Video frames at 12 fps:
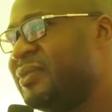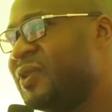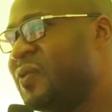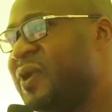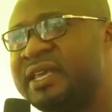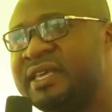
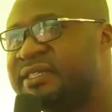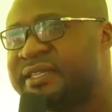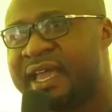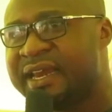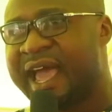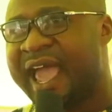When he
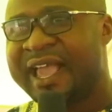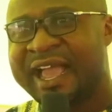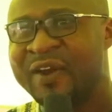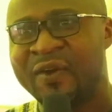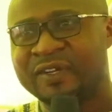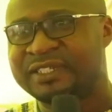said, I
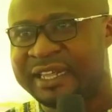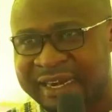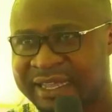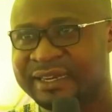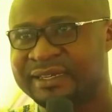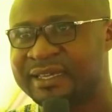cannot
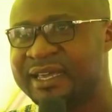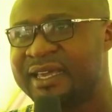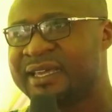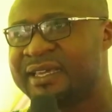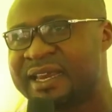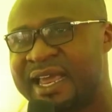read,
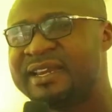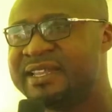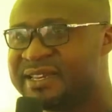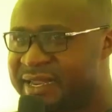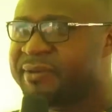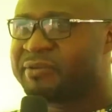then
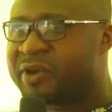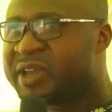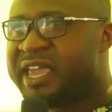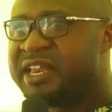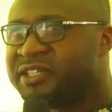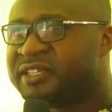the
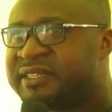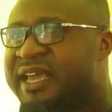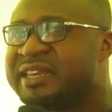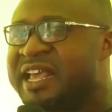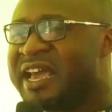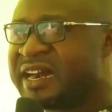angel
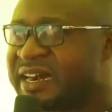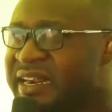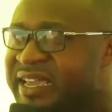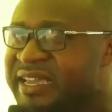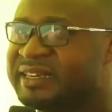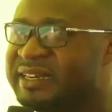said,
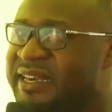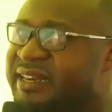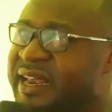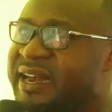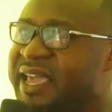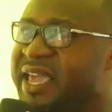read in
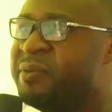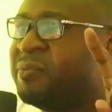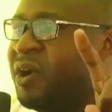the name